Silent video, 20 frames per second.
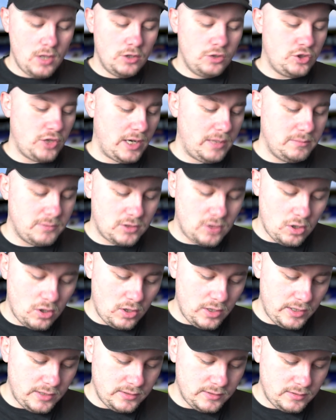James
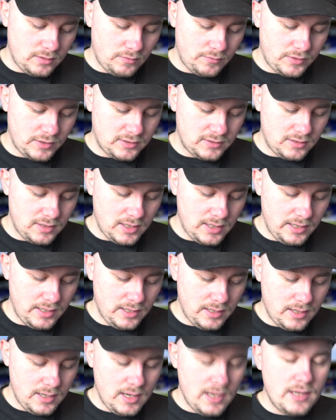Collins,
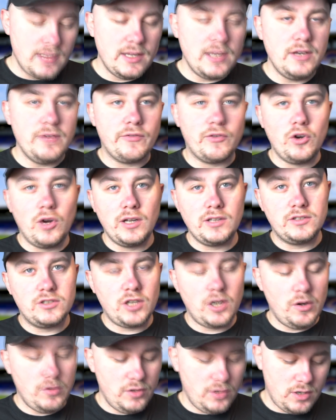obviously. Then you've got
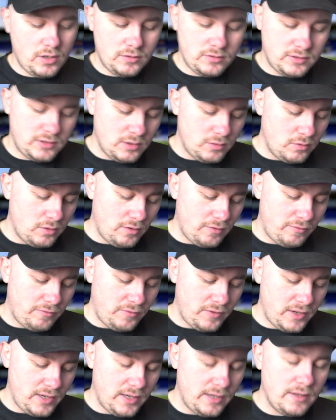Antonio still not
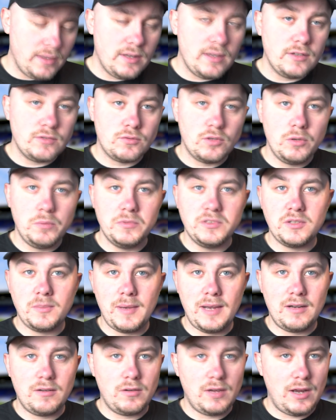fit. There's rumours
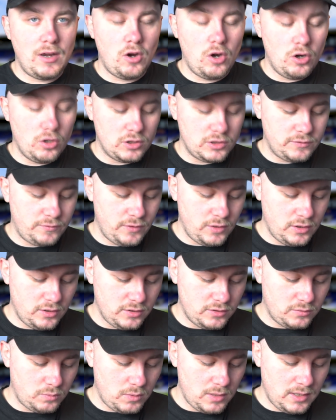about Oxford
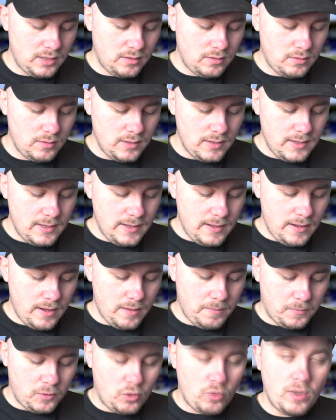as well.
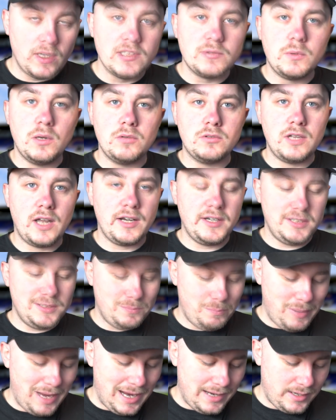Um, Cresswell Danny's
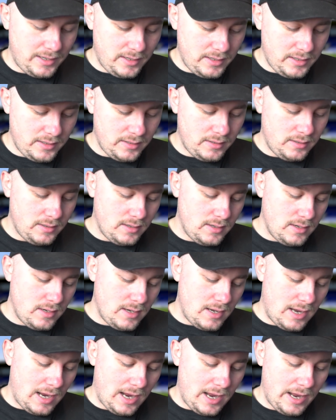back in.
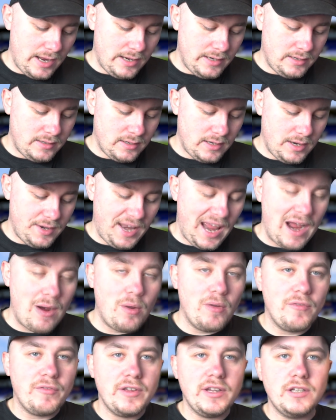And
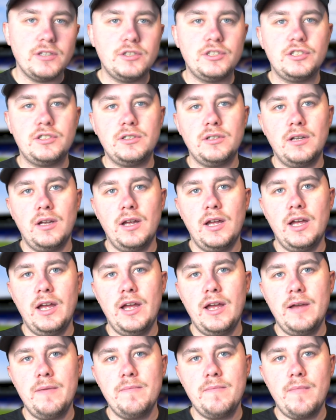Arnautovic,
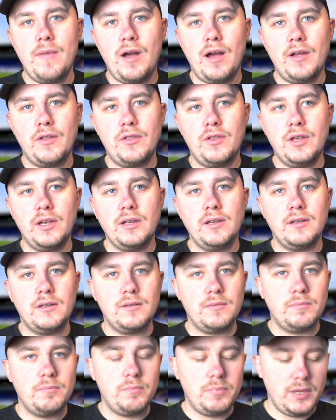um, I
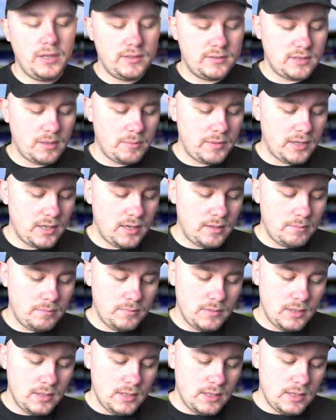think, picked something up.